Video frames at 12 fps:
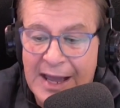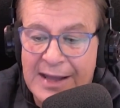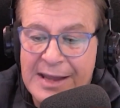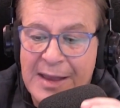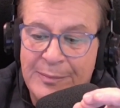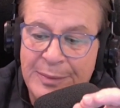
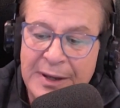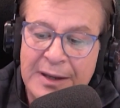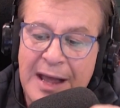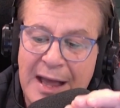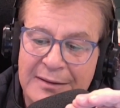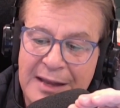And
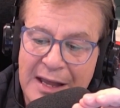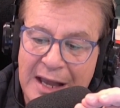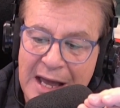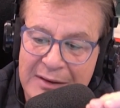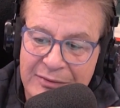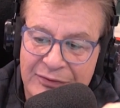Embiid had that
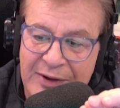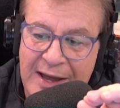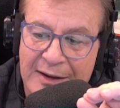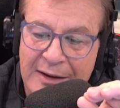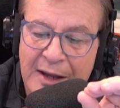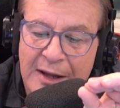kind of
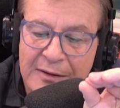effect.